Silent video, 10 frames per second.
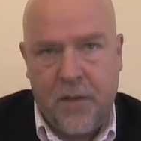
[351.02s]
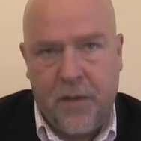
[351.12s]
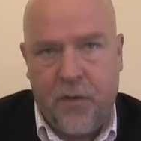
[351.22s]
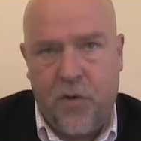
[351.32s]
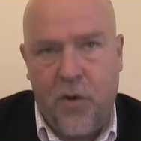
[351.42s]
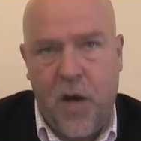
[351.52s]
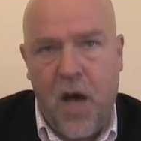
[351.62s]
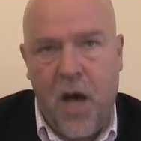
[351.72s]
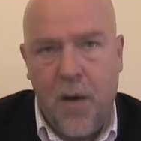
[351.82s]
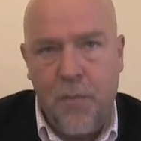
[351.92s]
They're
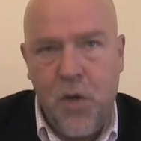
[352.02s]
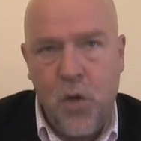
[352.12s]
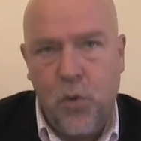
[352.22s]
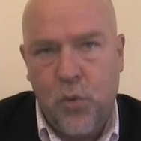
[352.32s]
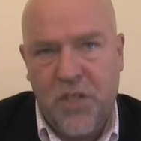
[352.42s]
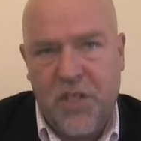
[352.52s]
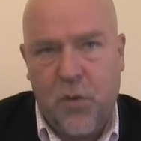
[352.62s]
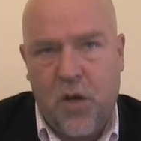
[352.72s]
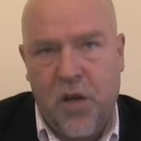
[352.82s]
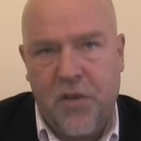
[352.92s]
amused
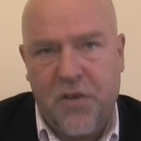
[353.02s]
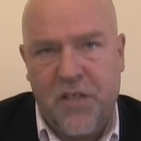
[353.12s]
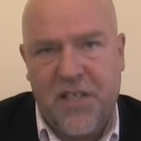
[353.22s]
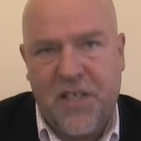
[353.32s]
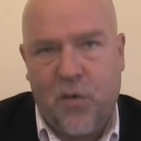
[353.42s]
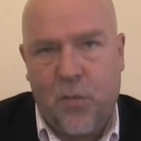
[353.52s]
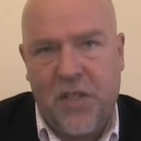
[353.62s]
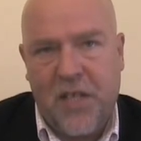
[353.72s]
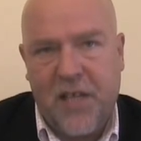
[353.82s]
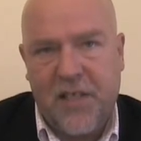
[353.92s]
rather than
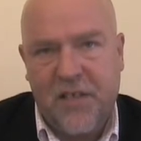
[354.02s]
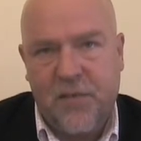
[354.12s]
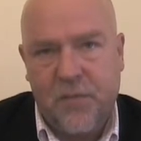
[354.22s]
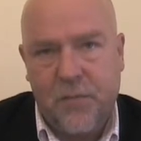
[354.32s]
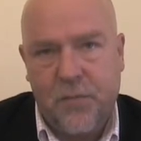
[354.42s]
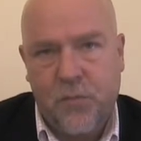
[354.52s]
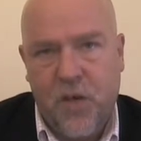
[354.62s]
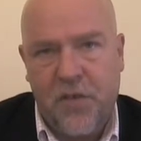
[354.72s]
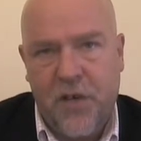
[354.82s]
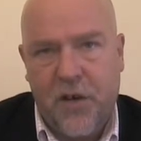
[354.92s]
self-protective
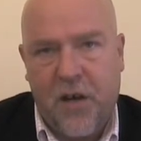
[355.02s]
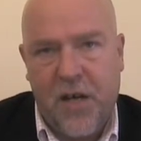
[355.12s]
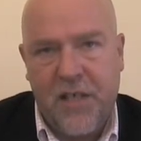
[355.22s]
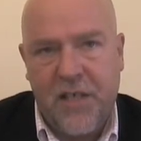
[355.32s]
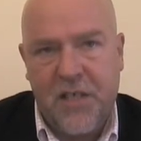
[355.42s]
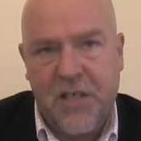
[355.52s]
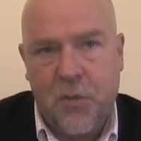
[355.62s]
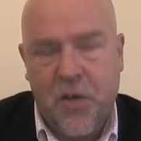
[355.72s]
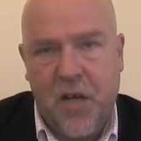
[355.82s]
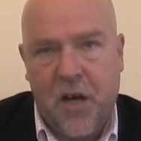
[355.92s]
when their ideas are
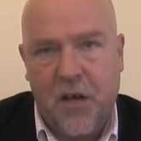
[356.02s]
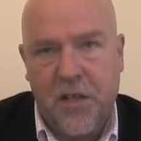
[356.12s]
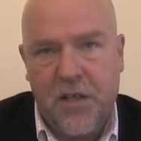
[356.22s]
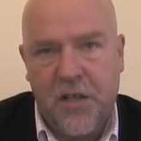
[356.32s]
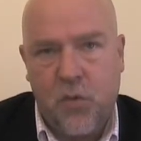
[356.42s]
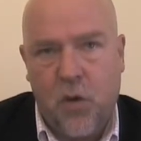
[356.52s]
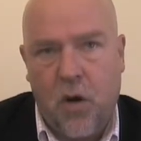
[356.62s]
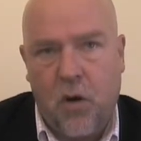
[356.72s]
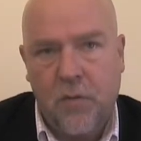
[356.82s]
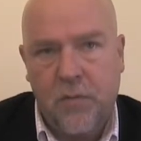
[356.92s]
regarded as
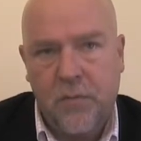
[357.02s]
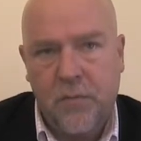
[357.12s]
wrong.